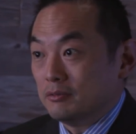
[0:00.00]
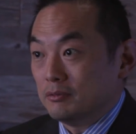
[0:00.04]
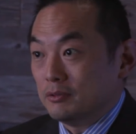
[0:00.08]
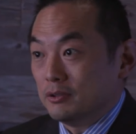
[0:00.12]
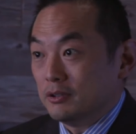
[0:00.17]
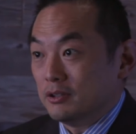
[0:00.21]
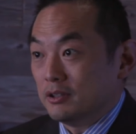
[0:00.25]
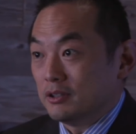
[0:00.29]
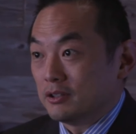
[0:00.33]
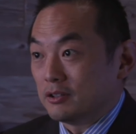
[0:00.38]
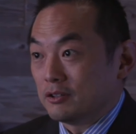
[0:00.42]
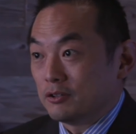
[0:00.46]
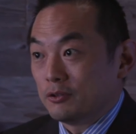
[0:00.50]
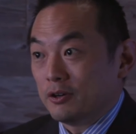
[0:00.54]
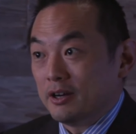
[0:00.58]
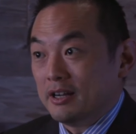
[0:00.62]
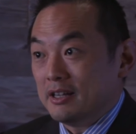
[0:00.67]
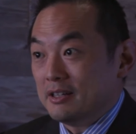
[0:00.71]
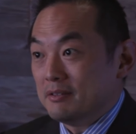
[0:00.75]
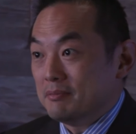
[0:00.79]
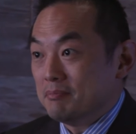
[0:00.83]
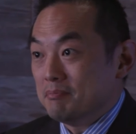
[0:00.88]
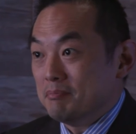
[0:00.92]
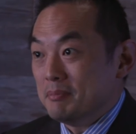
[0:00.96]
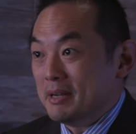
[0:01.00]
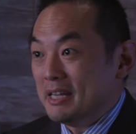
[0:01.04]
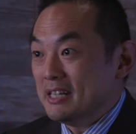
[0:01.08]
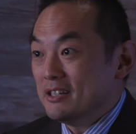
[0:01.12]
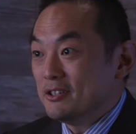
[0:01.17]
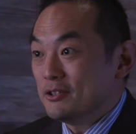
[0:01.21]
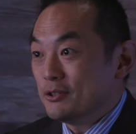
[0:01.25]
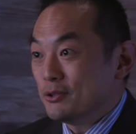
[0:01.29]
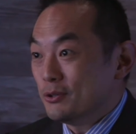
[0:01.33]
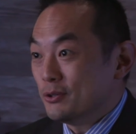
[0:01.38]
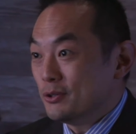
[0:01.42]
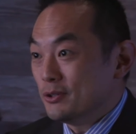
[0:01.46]
were great
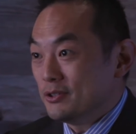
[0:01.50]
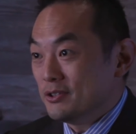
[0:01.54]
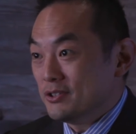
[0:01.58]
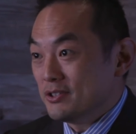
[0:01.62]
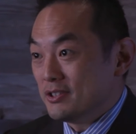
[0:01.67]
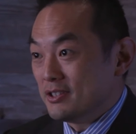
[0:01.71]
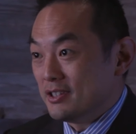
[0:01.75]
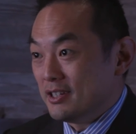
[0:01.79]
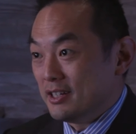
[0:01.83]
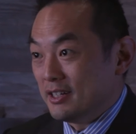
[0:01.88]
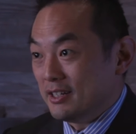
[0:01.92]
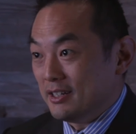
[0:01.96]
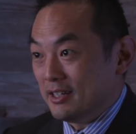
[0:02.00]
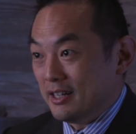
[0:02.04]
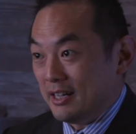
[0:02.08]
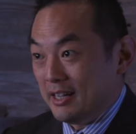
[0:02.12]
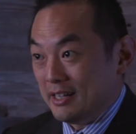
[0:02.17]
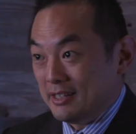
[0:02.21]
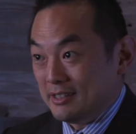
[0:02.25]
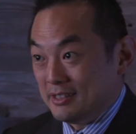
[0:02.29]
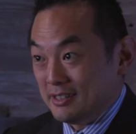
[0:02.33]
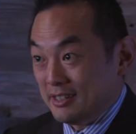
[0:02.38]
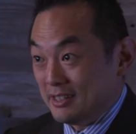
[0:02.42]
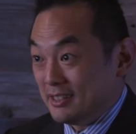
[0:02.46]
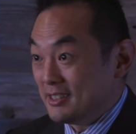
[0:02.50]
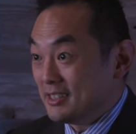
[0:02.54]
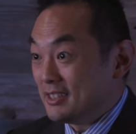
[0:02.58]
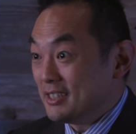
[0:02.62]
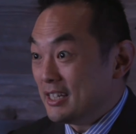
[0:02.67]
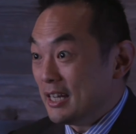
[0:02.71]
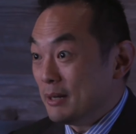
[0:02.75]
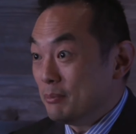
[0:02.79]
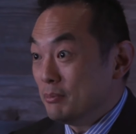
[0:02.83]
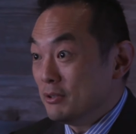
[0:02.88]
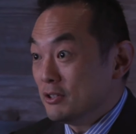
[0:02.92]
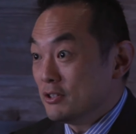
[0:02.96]
mentors that had
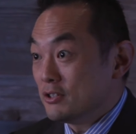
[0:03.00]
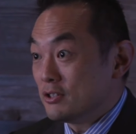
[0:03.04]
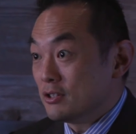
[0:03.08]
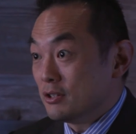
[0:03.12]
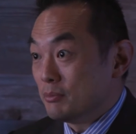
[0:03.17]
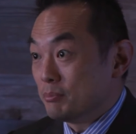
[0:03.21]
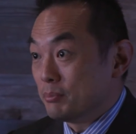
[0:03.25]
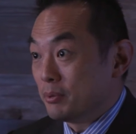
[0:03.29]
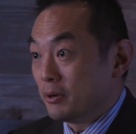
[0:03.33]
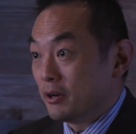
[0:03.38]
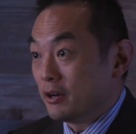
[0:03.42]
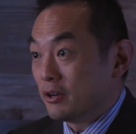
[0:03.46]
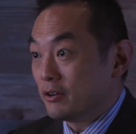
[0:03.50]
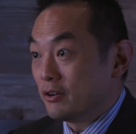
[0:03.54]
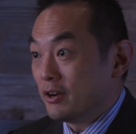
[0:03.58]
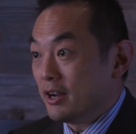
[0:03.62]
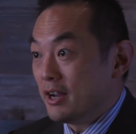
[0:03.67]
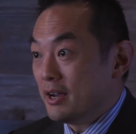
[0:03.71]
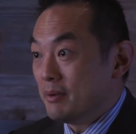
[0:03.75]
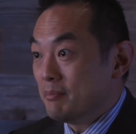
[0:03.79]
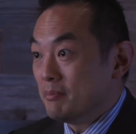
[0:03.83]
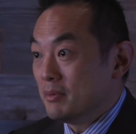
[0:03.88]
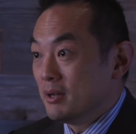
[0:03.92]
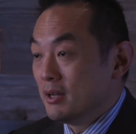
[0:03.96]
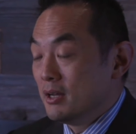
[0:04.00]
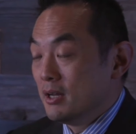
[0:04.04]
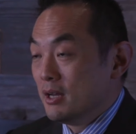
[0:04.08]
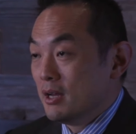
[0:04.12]
established the program,